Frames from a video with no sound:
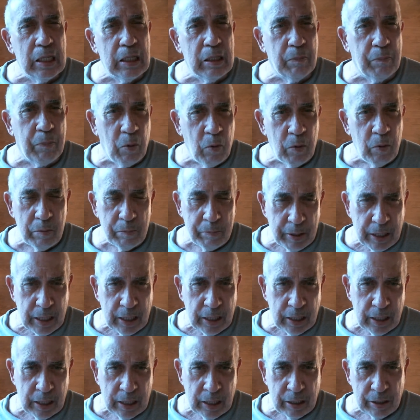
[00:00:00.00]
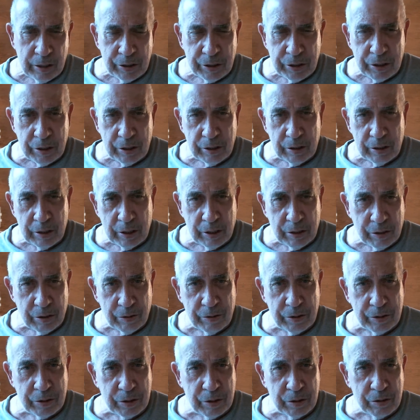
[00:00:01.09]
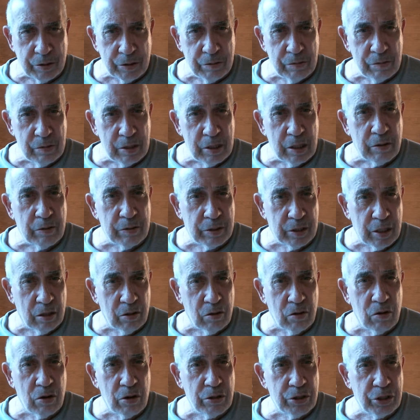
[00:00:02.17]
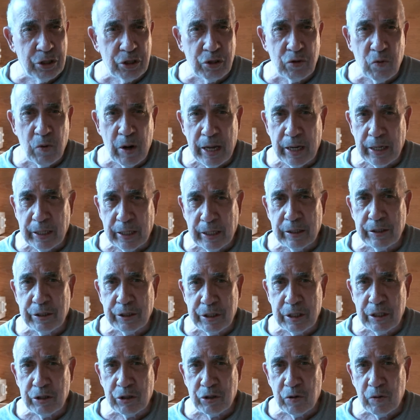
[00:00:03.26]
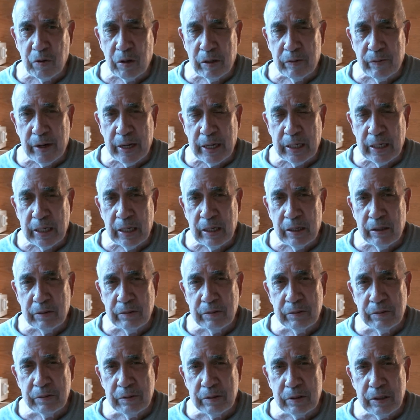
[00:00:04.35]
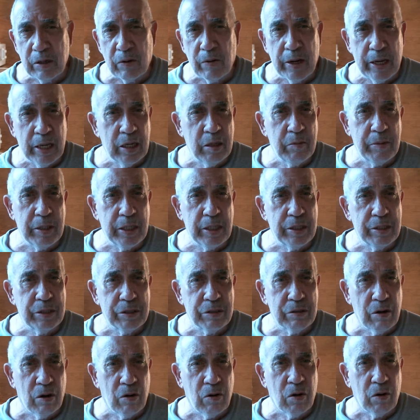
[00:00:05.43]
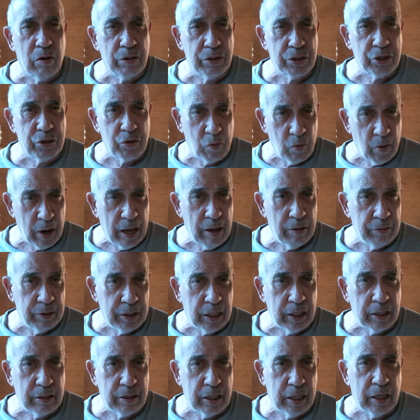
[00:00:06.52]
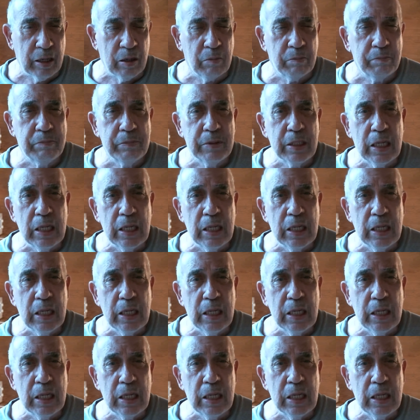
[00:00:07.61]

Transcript: The point being is that there is a large threat against Israel right now. Their enemies are surrounding them,